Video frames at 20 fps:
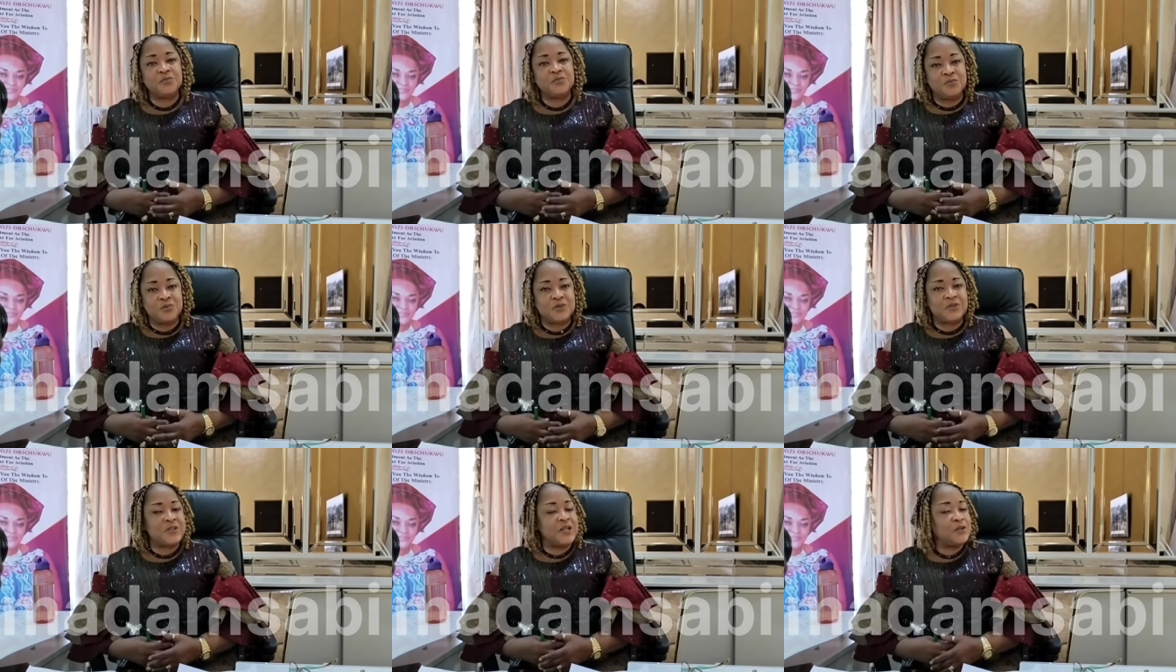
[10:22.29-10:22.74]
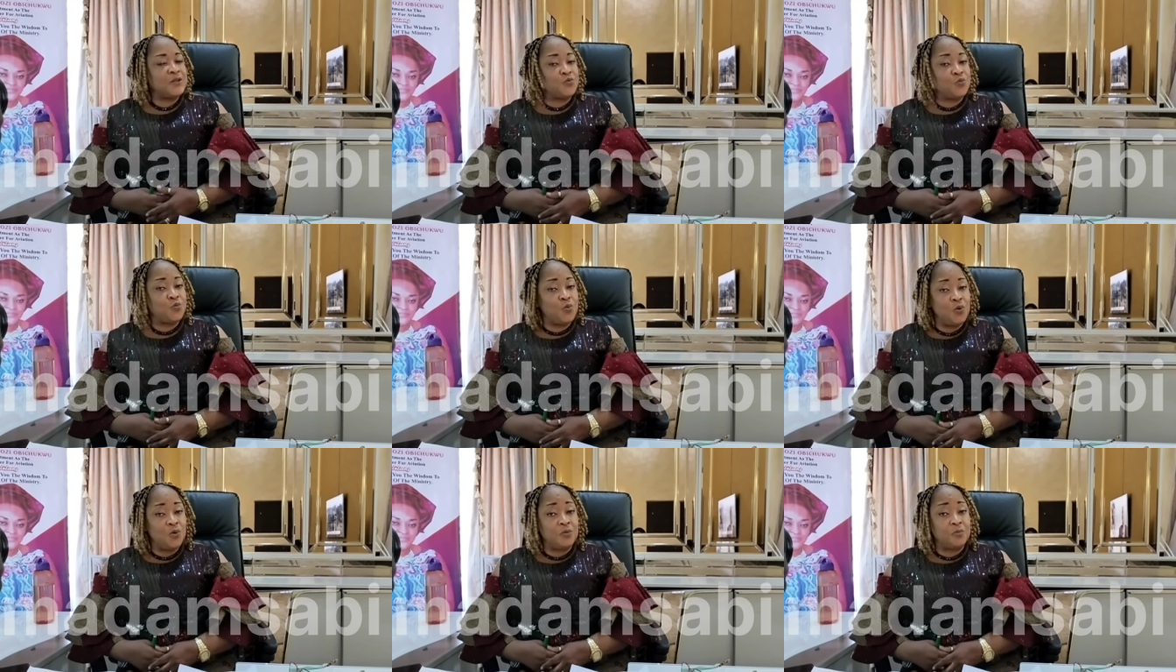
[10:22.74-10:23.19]
will start to
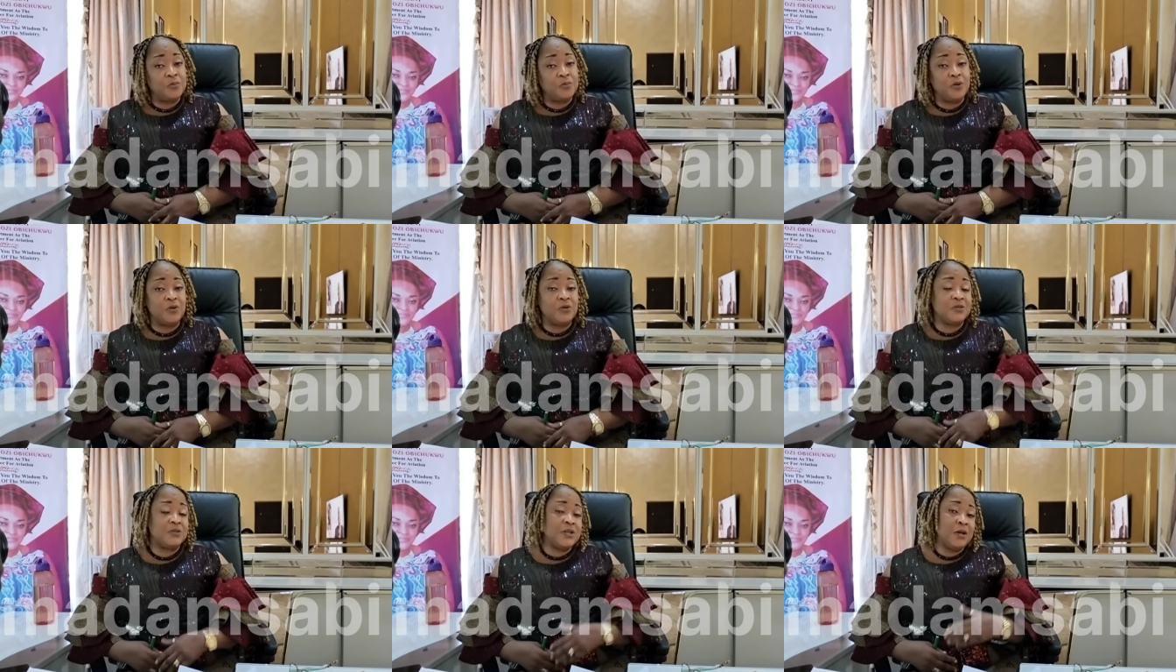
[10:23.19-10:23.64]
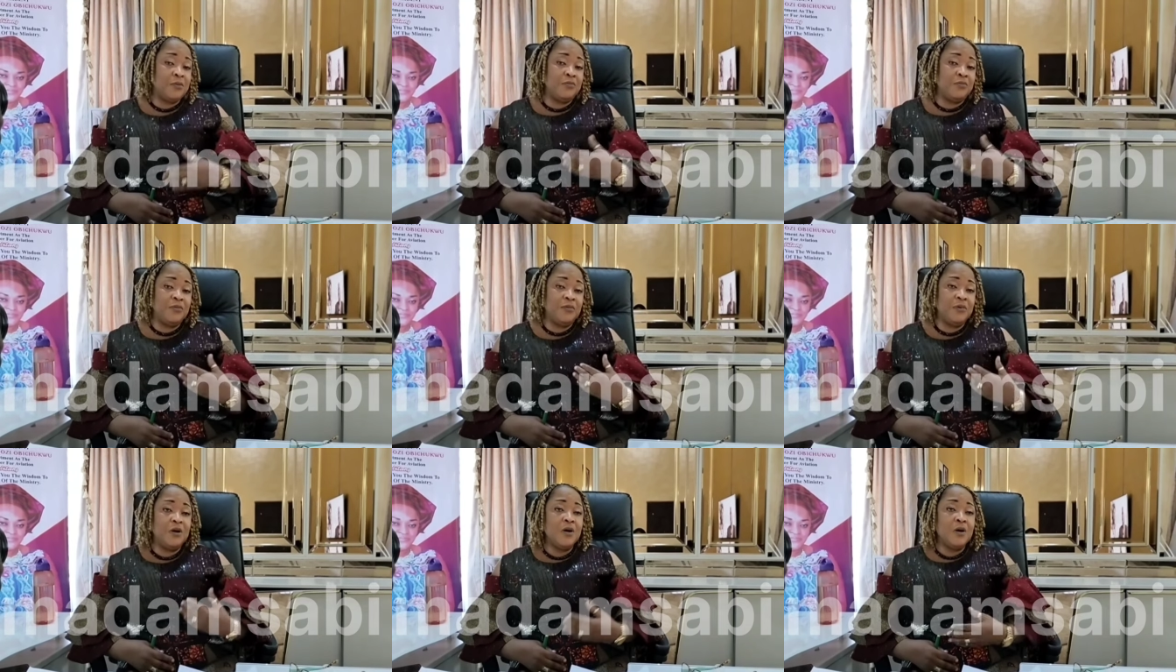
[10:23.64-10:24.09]
work because they are
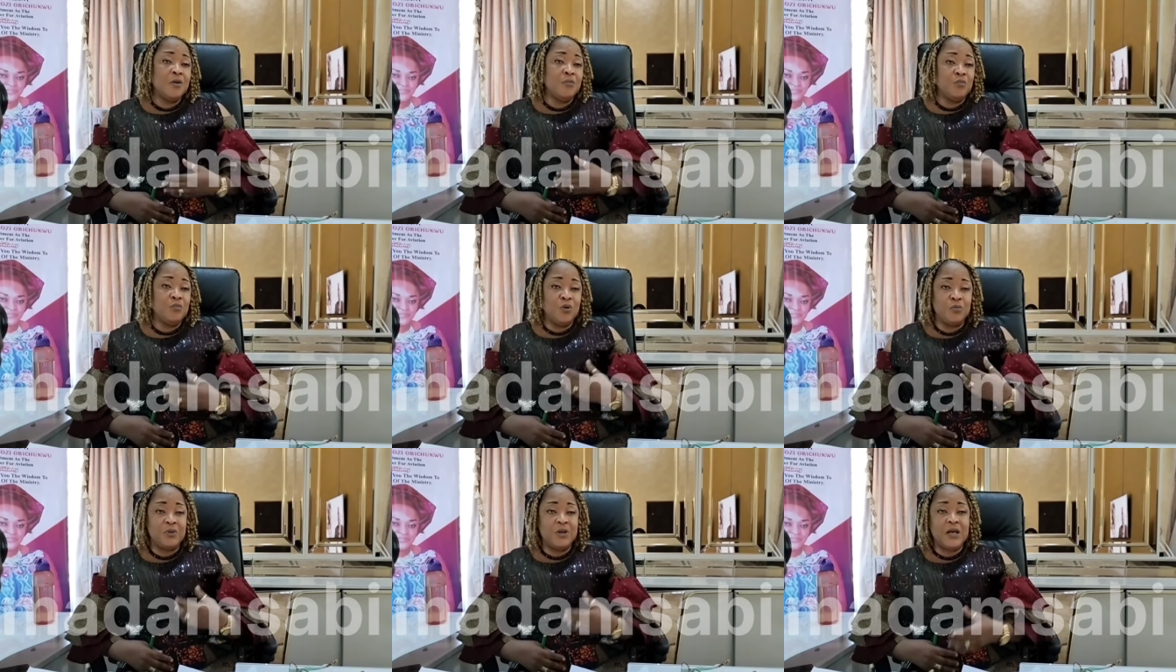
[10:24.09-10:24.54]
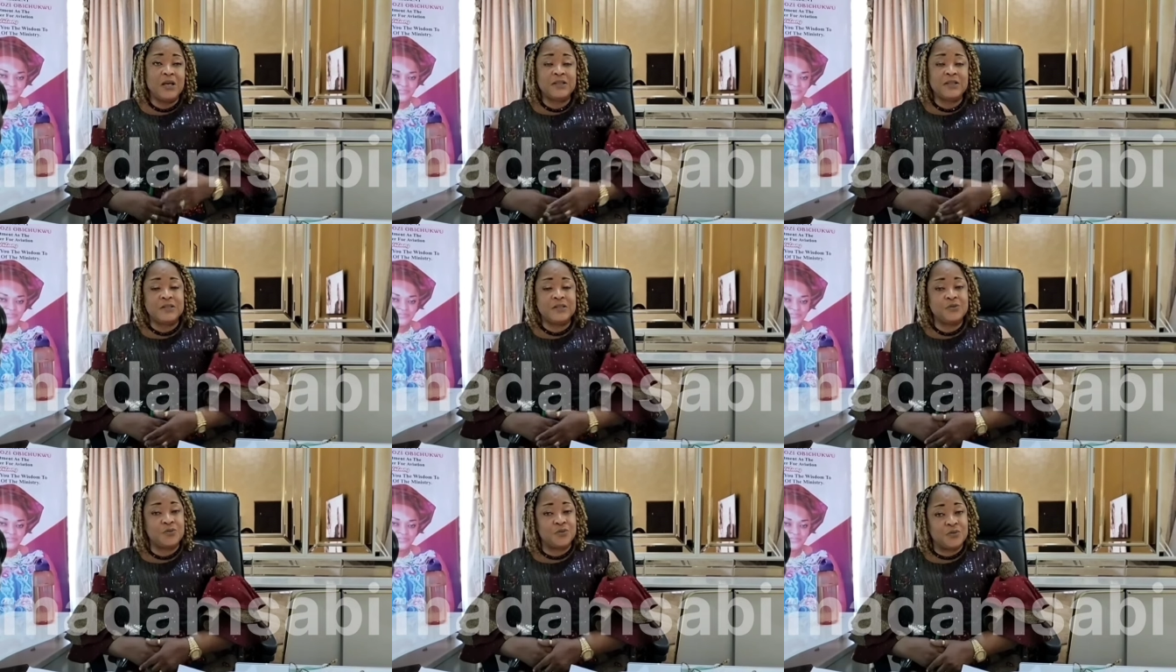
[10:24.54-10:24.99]

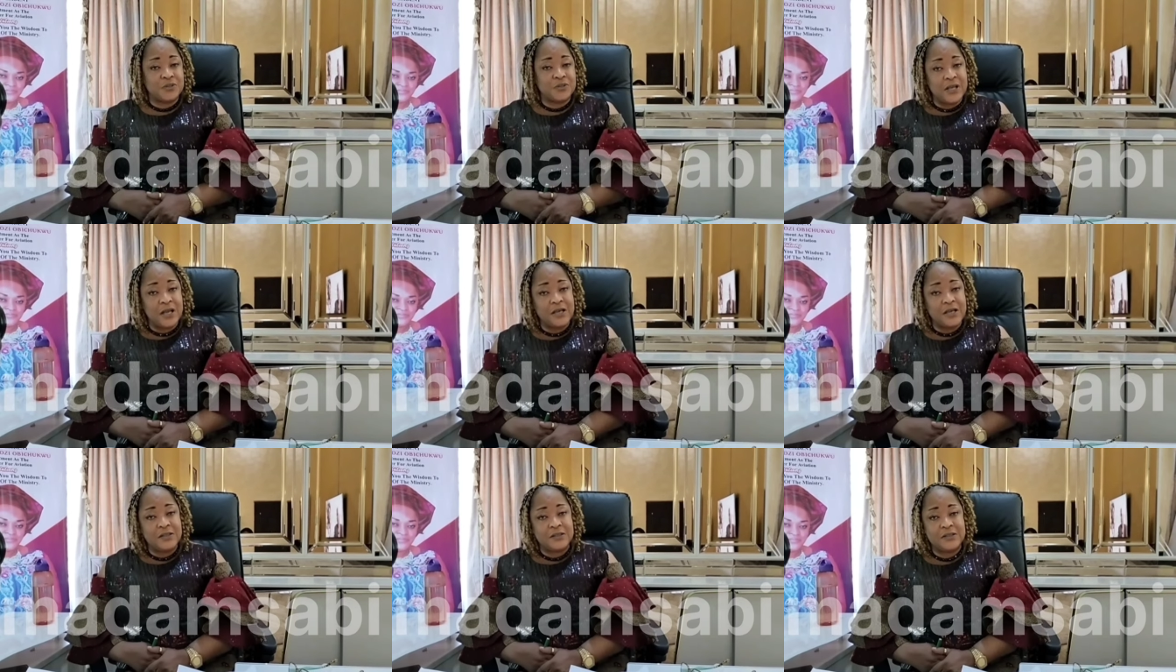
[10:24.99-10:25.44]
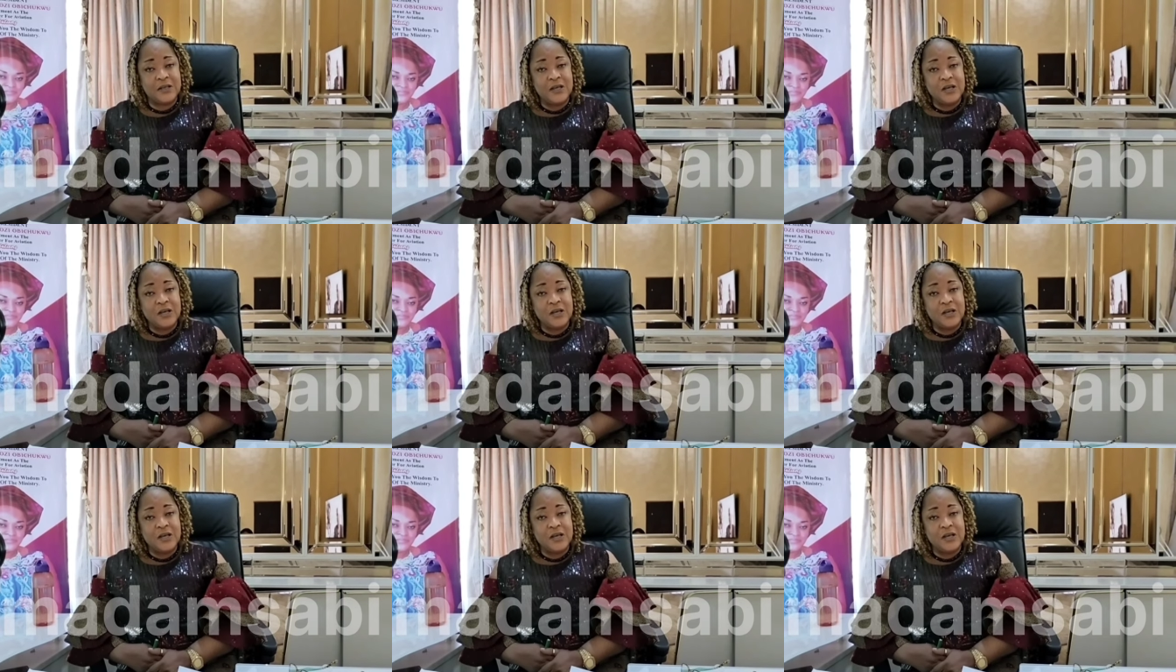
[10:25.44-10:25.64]
mobilizing to site.